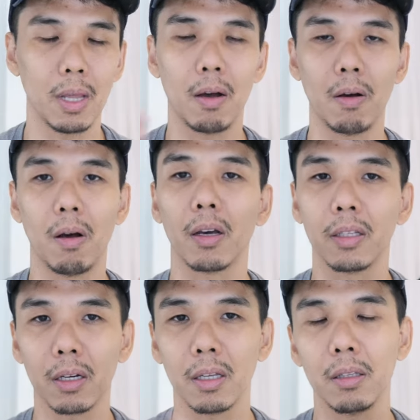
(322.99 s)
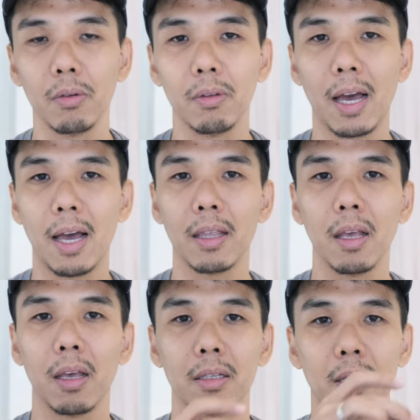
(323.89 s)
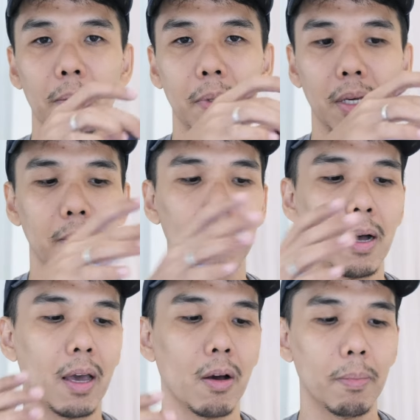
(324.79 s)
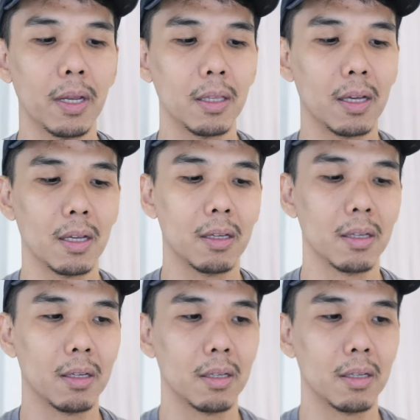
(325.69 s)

Now, you're gonna do that simply by opening the